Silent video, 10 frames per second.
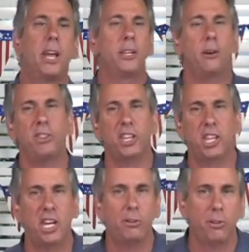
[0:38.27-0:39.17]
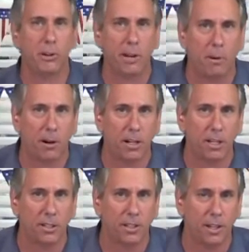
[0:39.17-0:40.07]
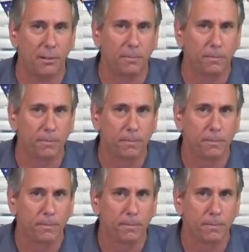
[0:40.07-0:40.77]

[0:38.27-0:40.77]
You know what the key to a great party is, though? What?